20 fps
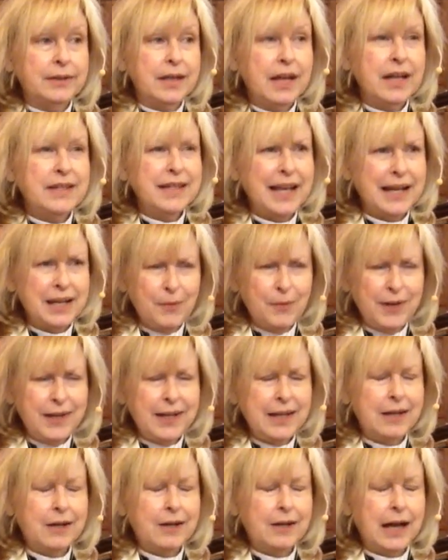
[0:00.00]
Has
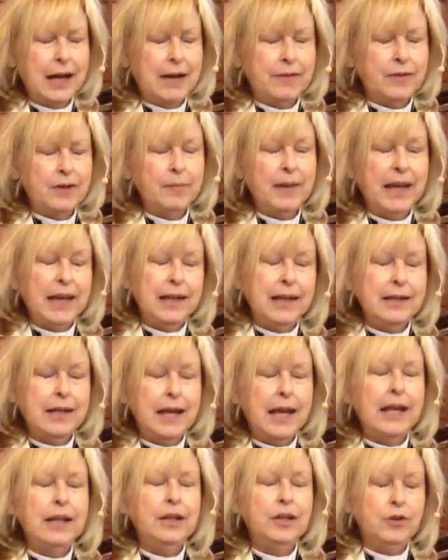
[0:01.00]
anyone here ever made
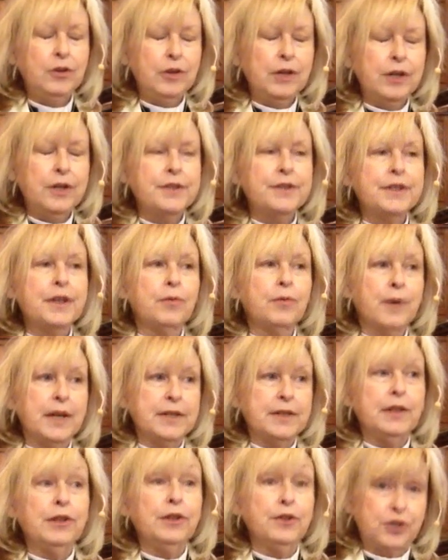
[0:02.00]
a New Year's
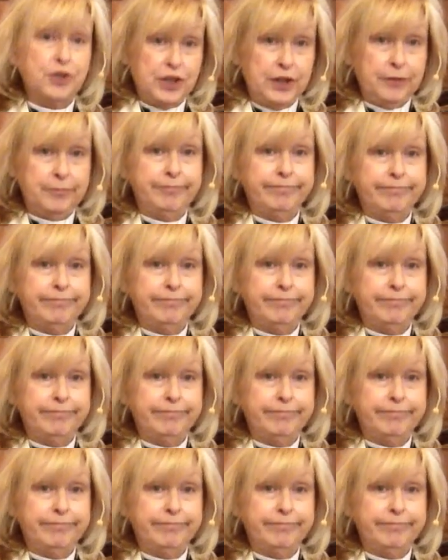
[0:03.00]
resolution?